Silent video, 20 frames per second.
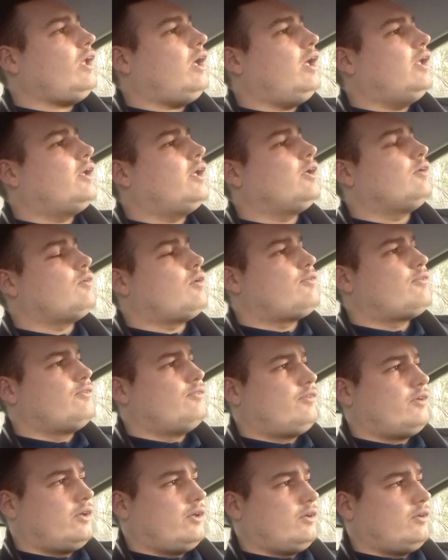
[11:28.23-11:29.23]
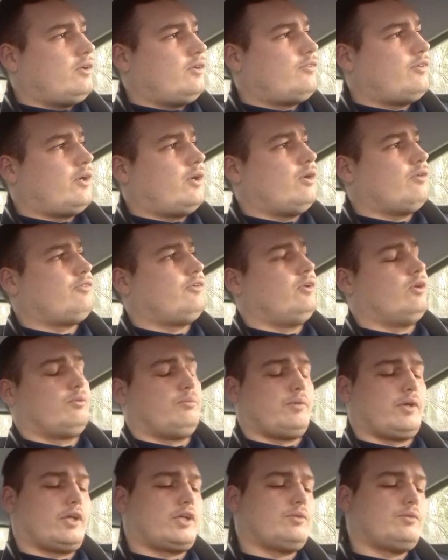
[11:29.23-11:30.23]
And they very often don't
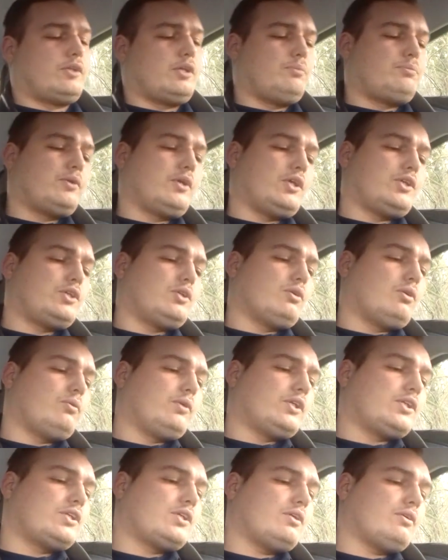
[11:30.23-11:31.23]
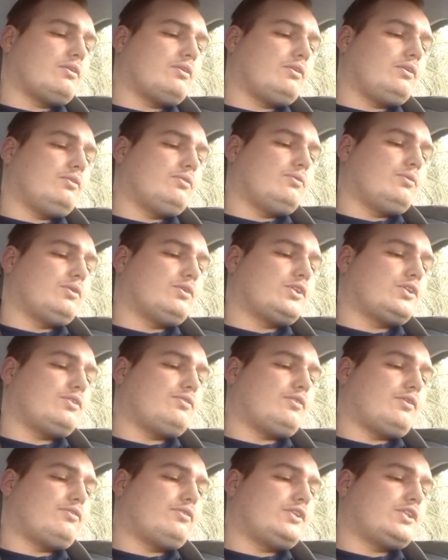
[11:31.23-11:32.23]
practice. They preach. You will
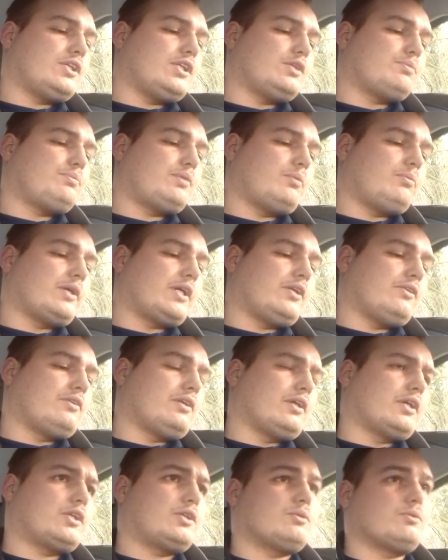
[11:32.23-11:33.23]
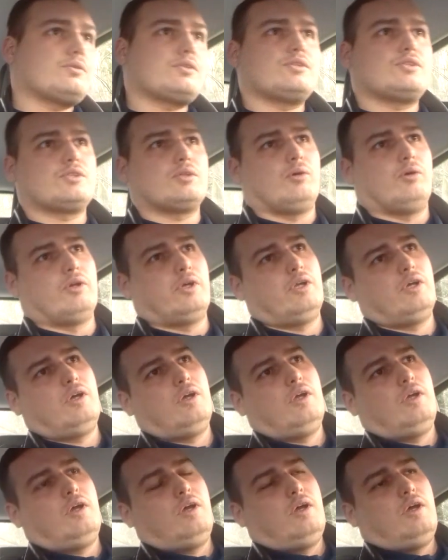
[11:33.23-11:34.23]
often see these public intellectuals and so on,
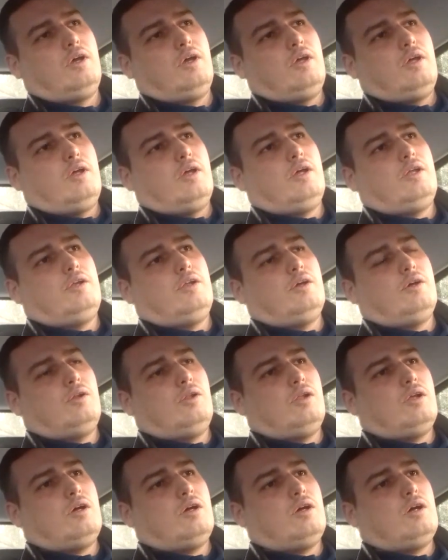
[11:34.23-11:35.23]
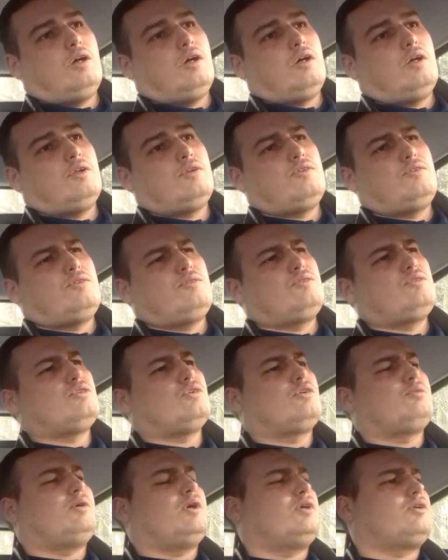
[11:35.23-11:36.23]
and they'll
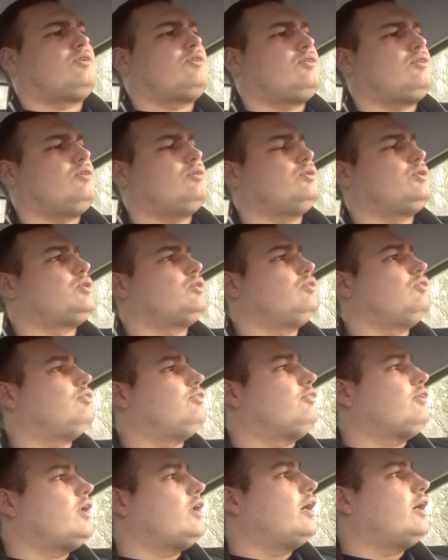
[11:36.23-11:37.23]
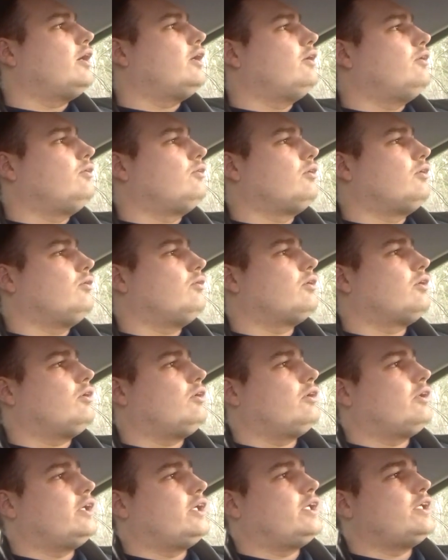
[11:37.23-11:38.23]
talk about you shouldn't fly, don't go on
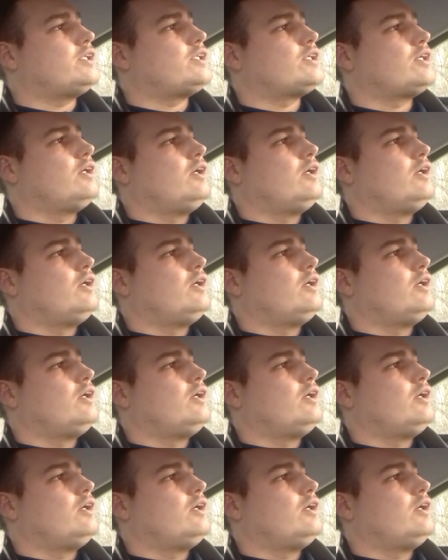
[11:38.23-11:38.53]
holidays.